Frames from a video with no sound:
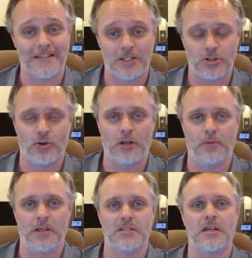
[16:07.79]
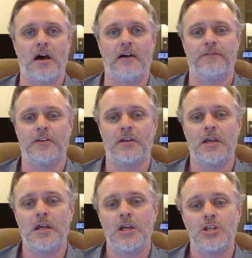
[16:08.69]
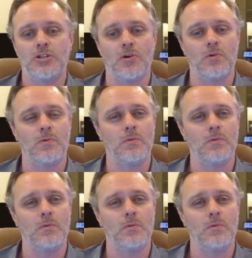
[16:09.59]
extremely soft. So